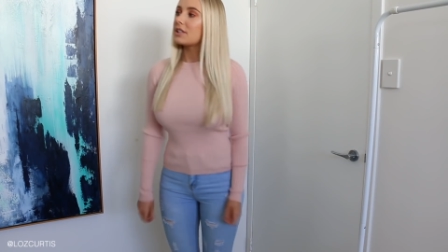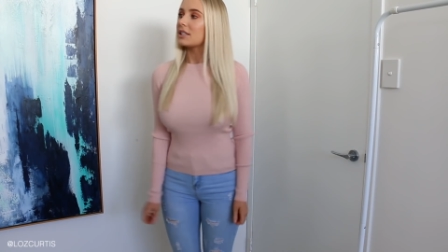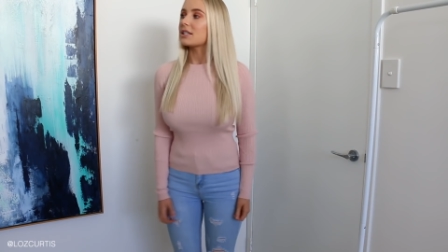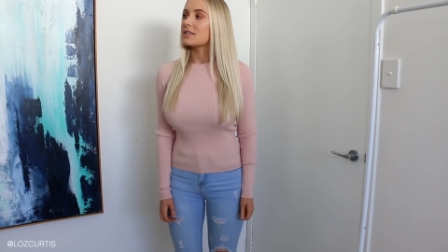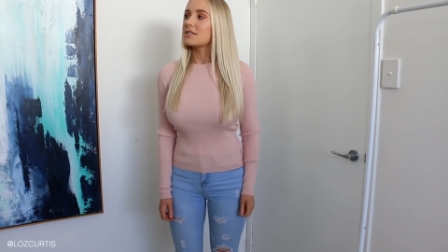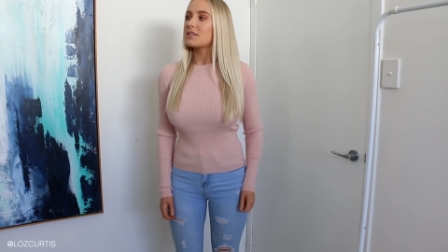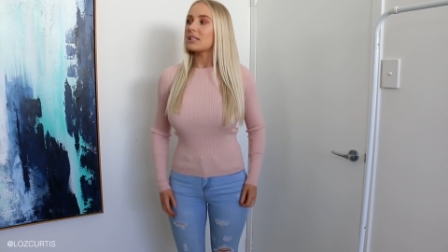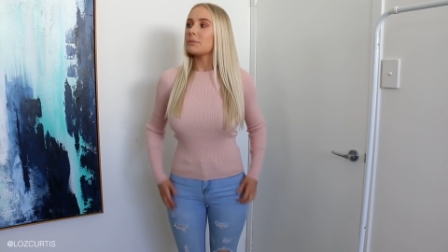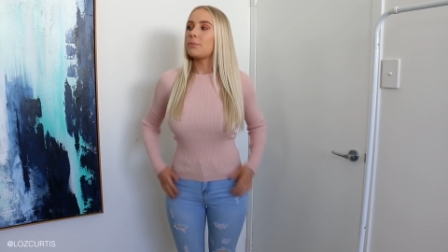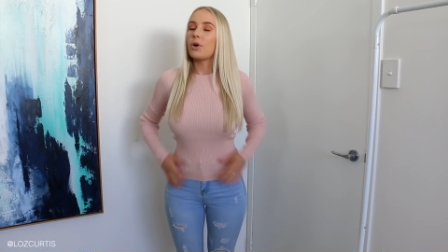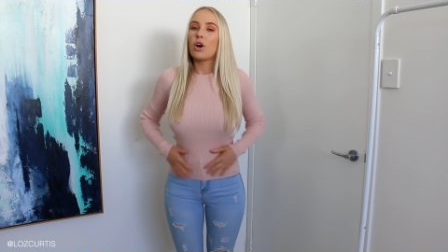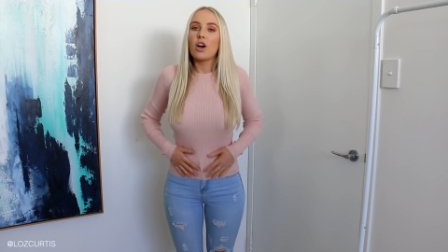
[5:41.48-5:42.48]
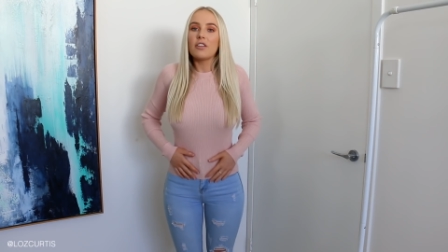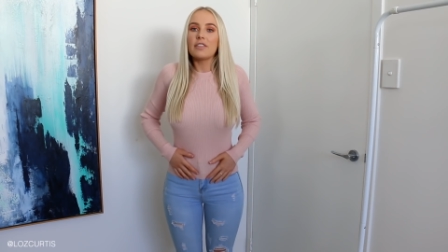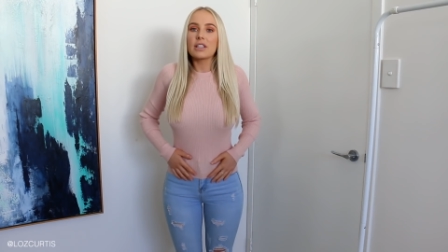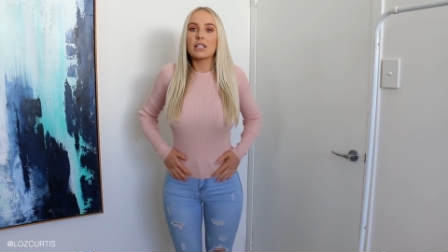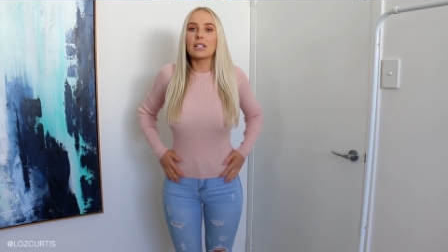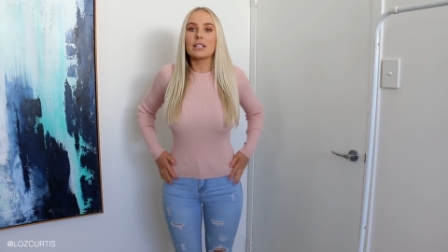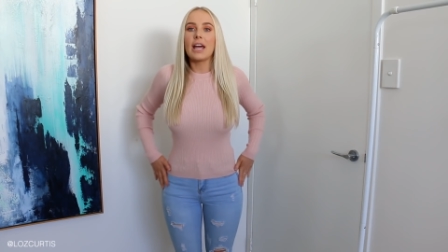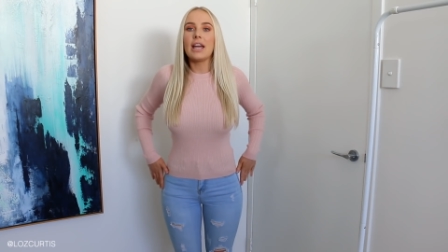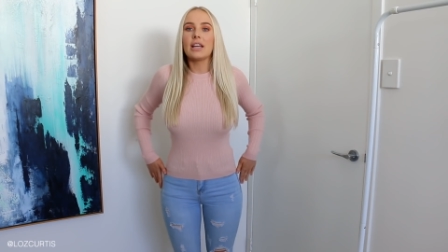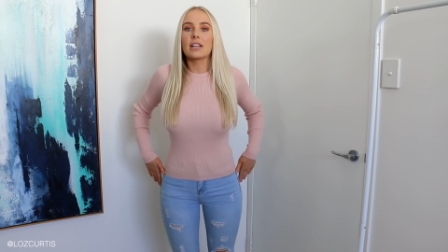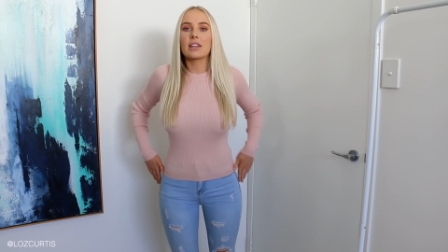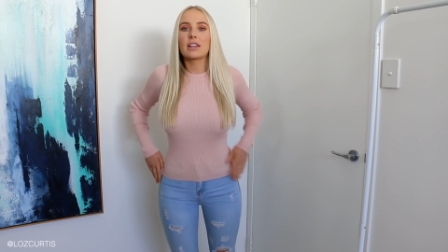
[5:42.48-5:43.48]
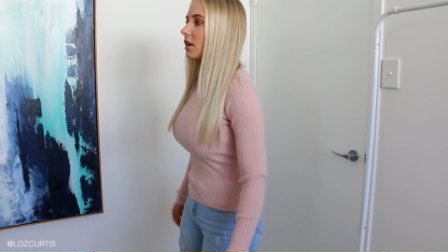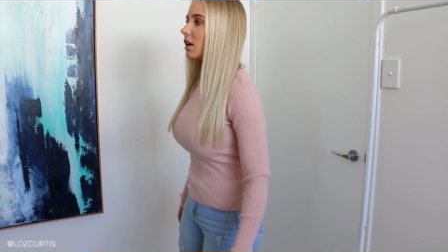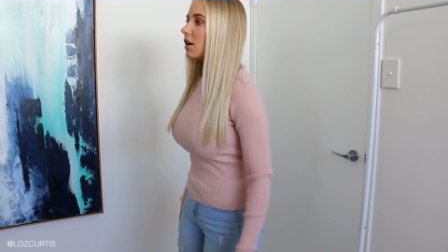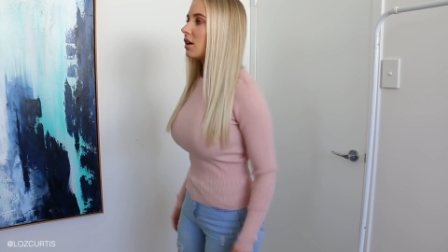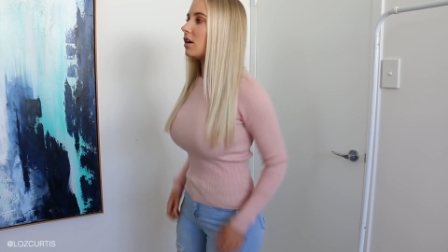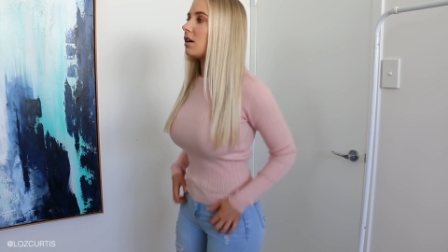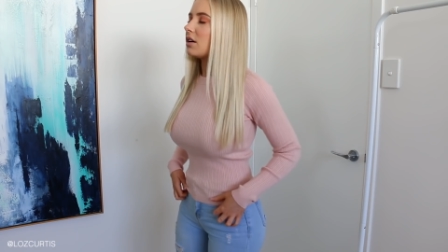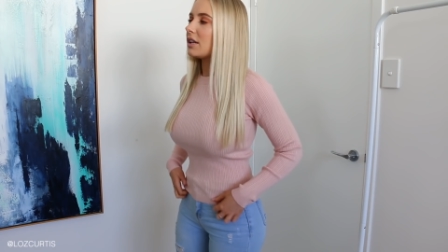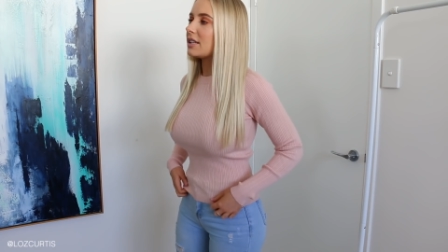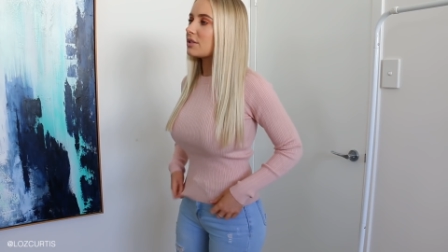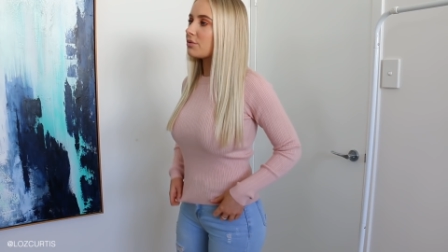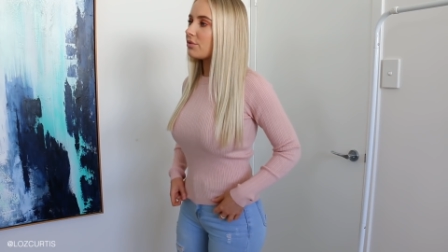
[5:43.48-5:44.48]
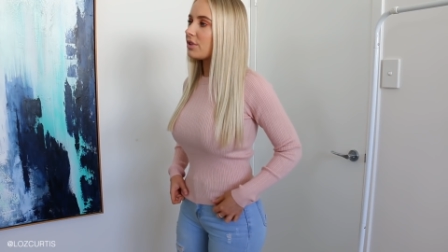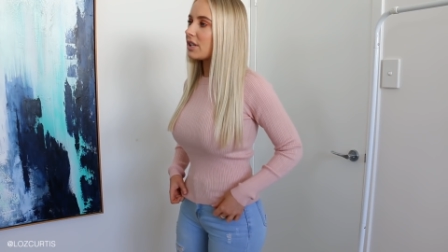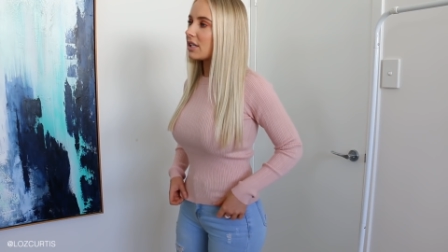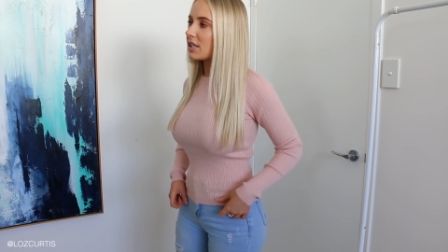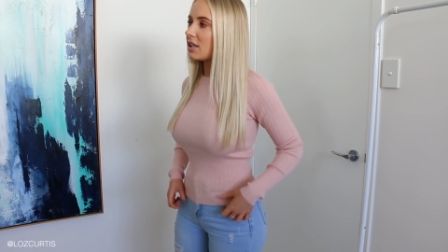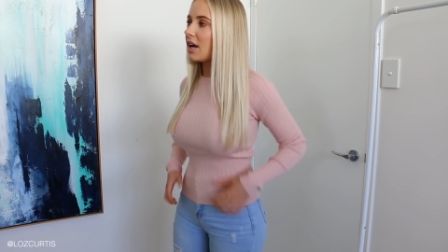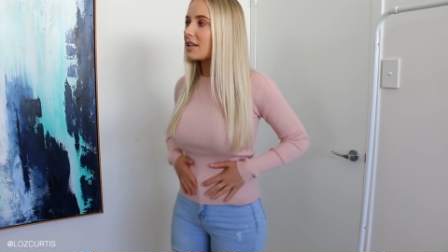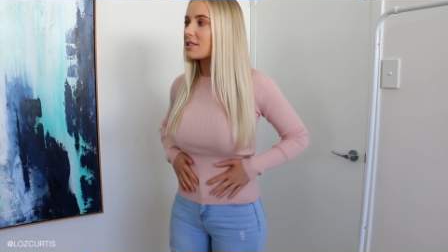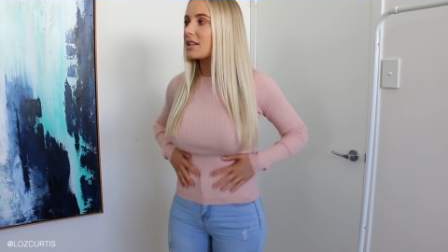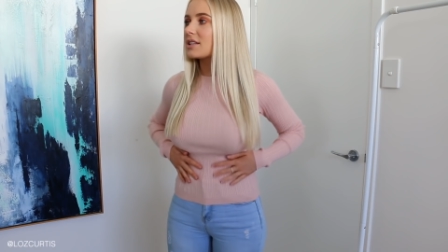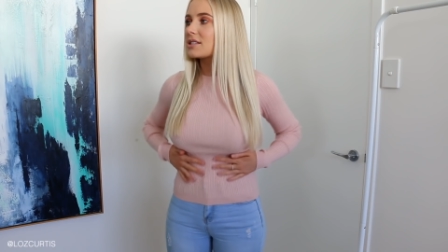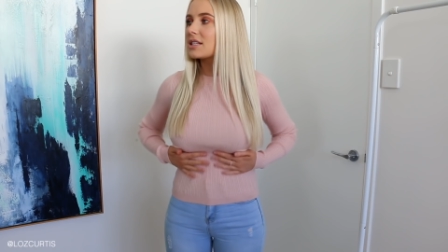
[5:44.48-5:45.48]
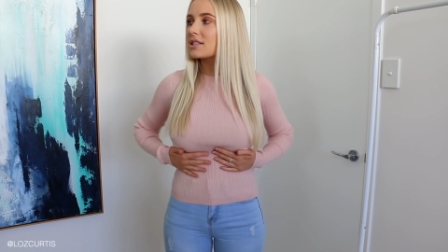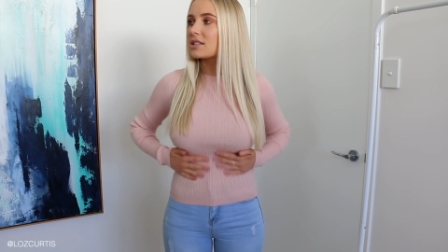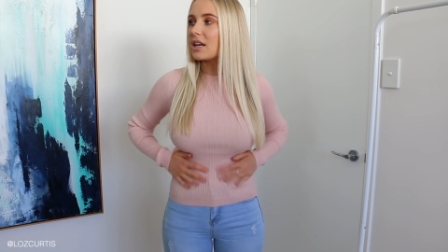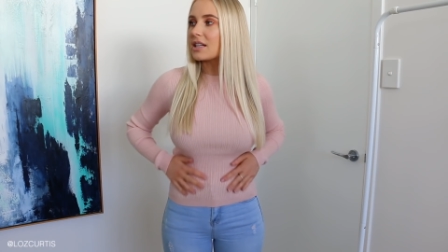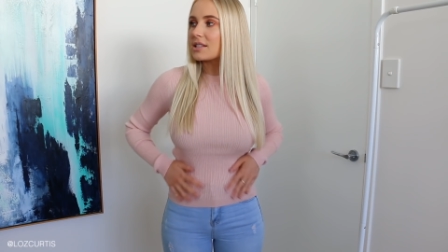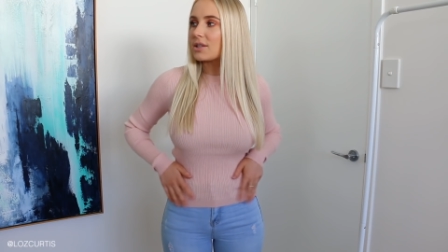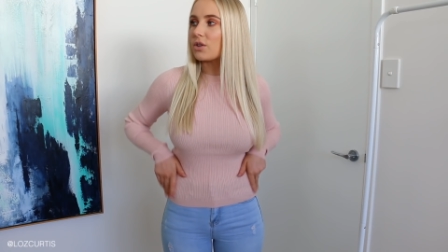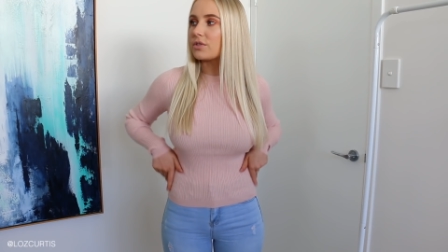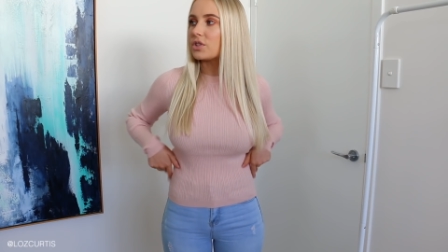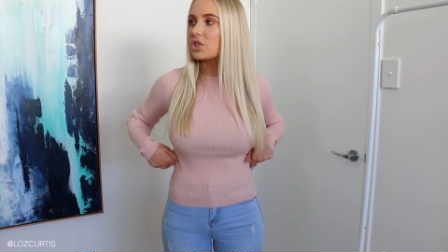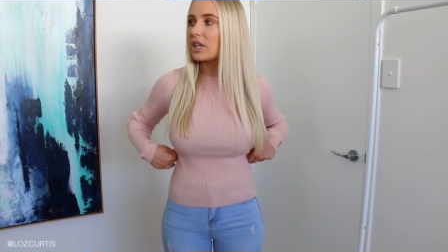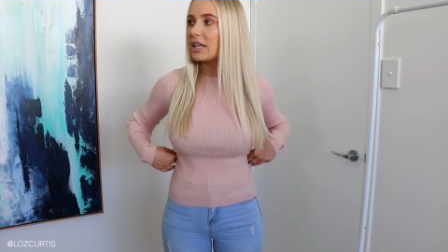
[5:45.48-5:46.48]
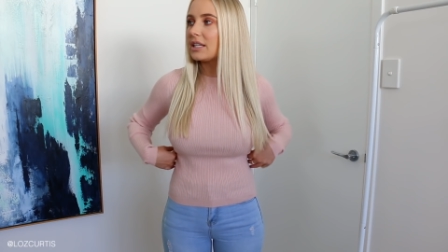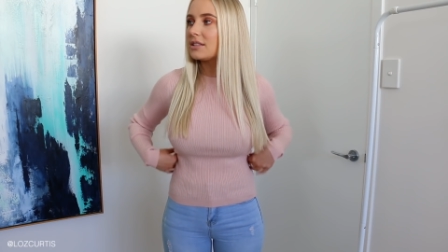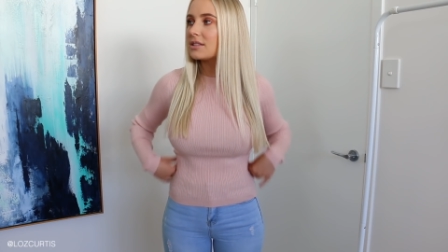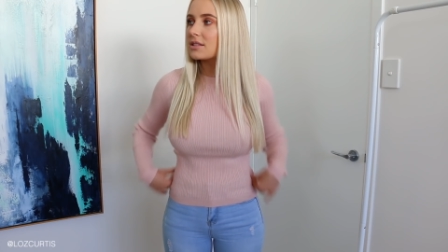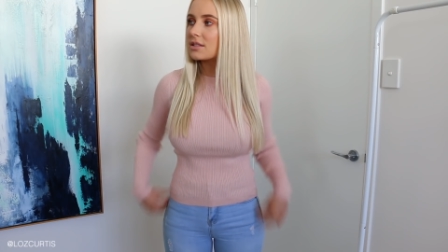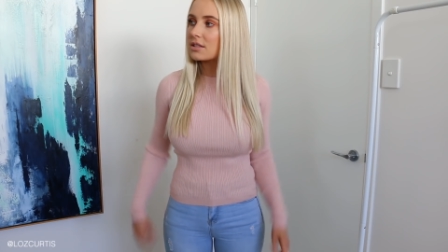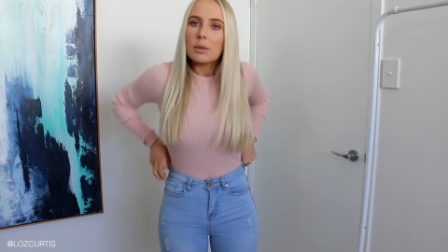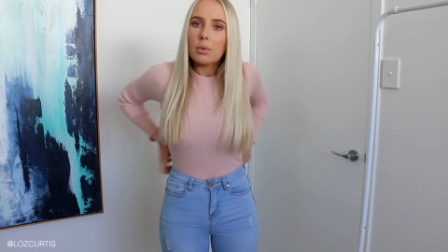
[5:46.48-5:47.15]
this. This is like the perfect length. Ah, oh, it's really nice and it sits nicely over jeans.